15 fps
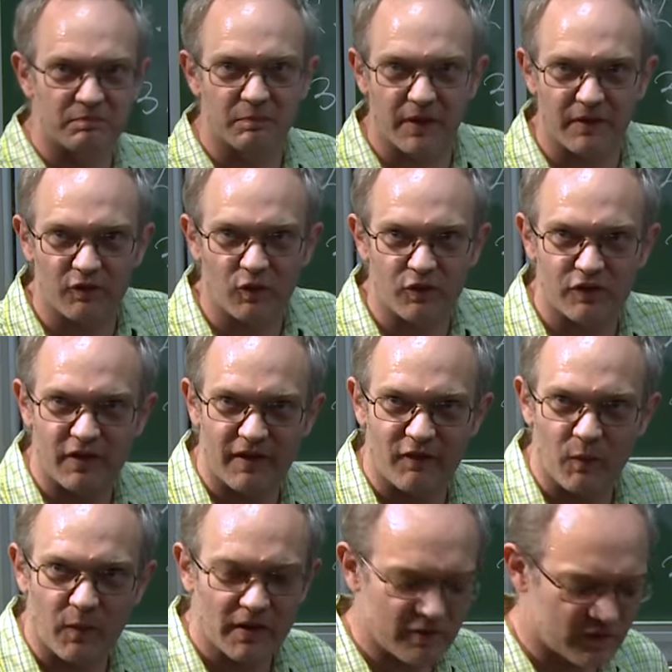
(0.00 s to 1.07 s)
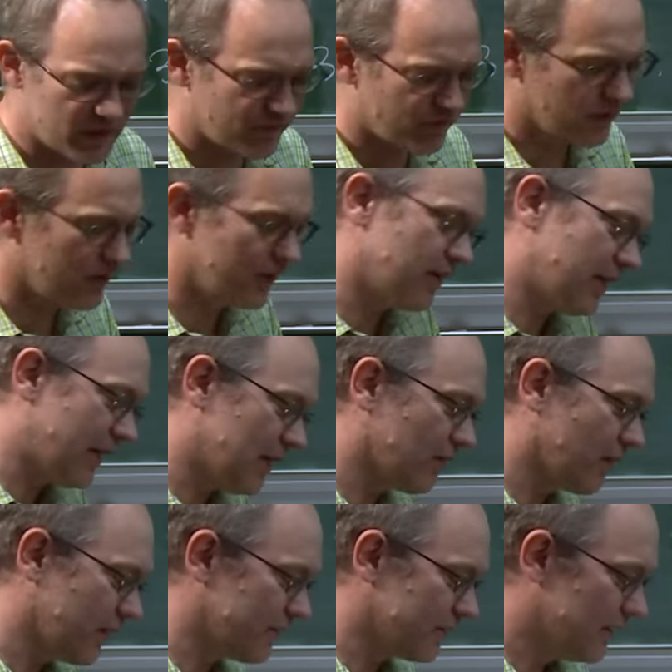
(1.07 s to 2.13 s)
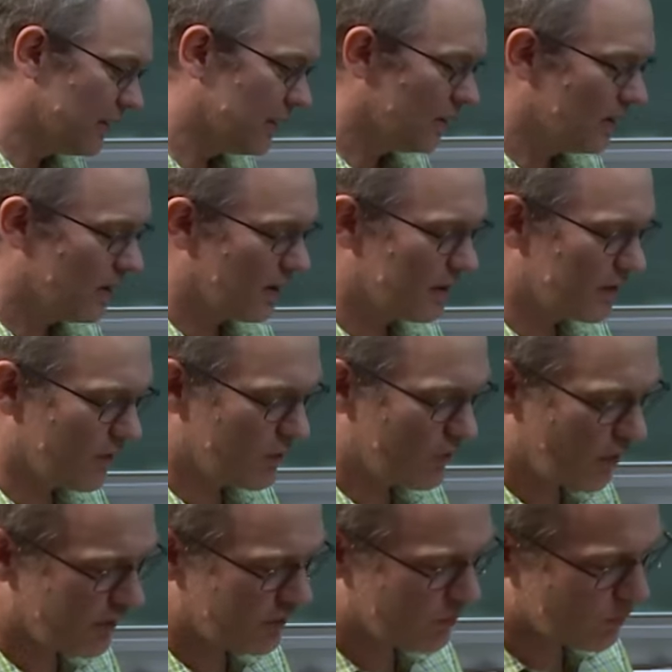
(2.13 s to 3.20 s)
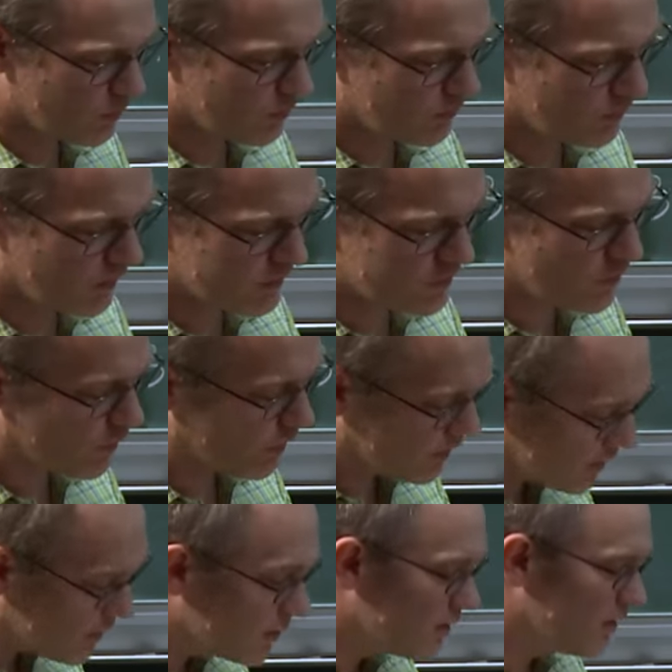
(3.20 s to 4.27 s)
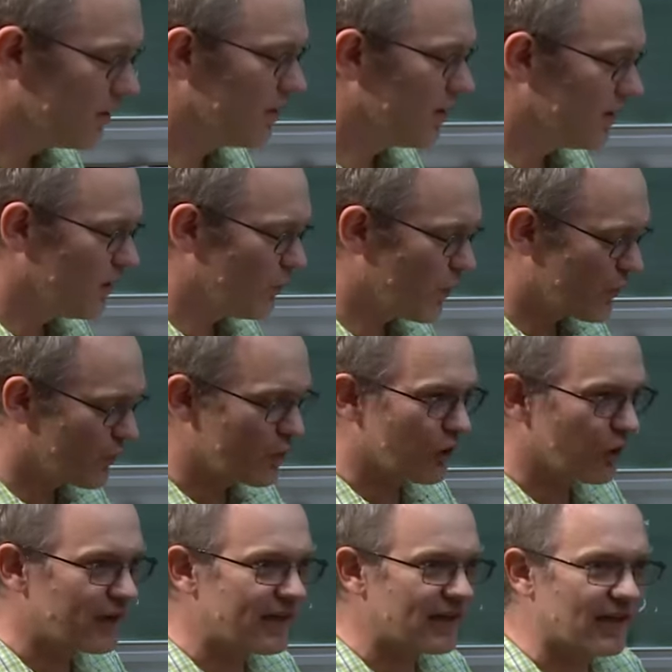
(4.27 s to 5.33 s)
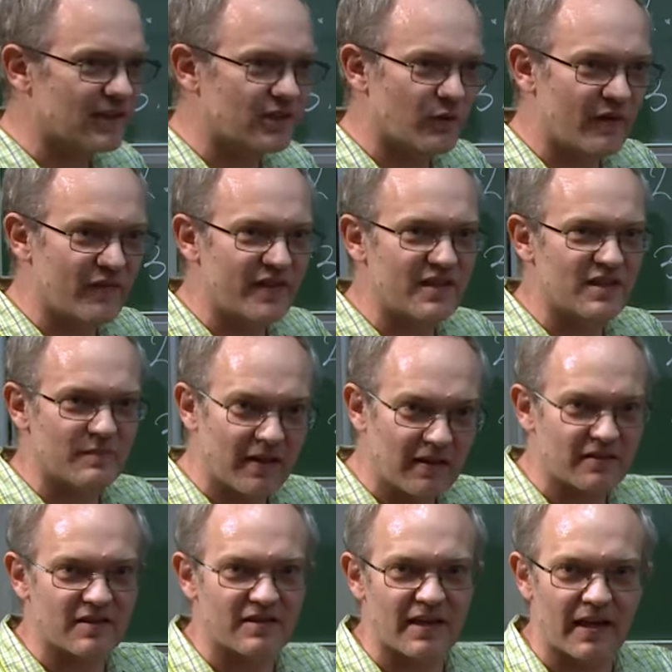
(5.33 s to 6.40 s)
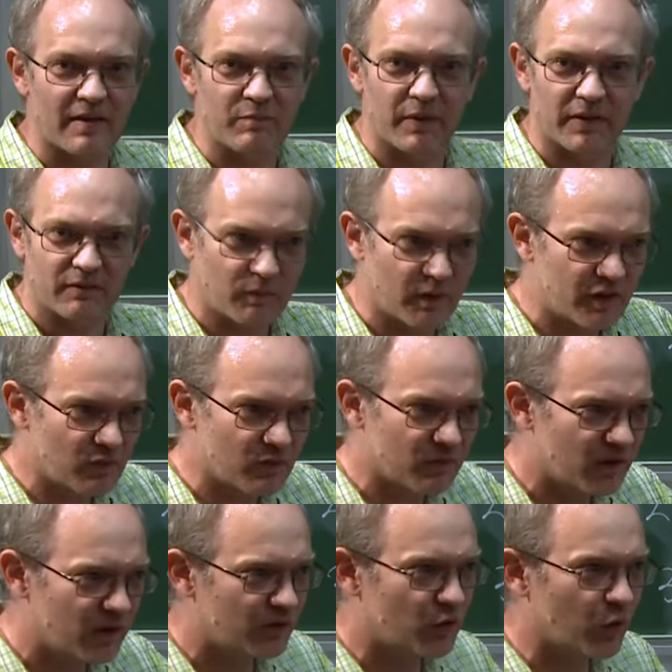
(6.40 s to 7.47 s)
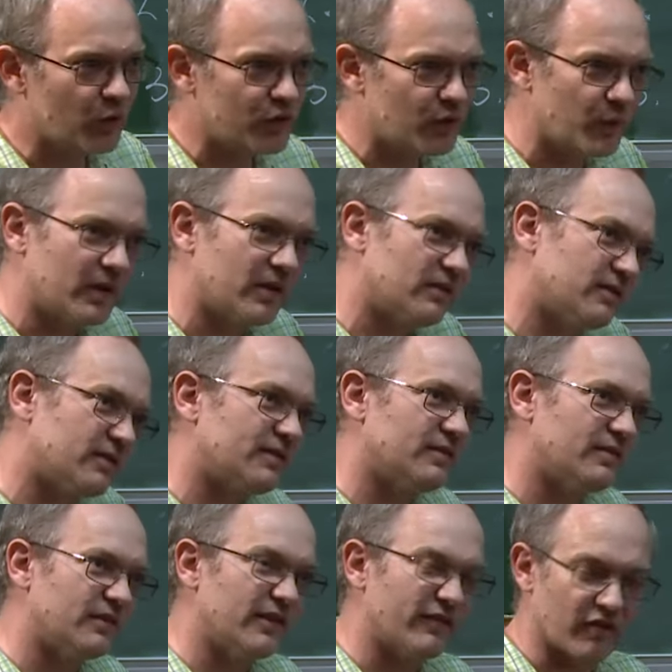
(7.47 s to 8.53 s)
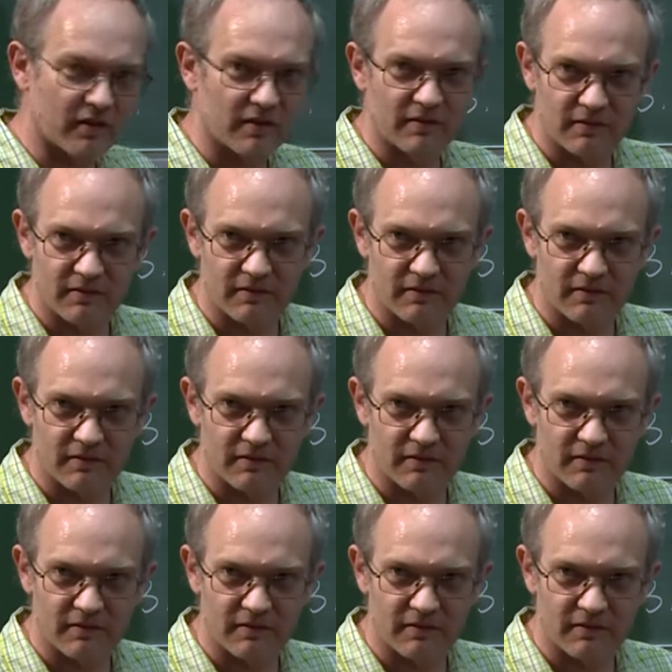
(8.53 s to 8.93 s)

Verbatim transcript: but of course everyone is different. And again, right, as I've tried to assert, we're through the looking glass. So everything smells the same, but when you talk to it, it's different.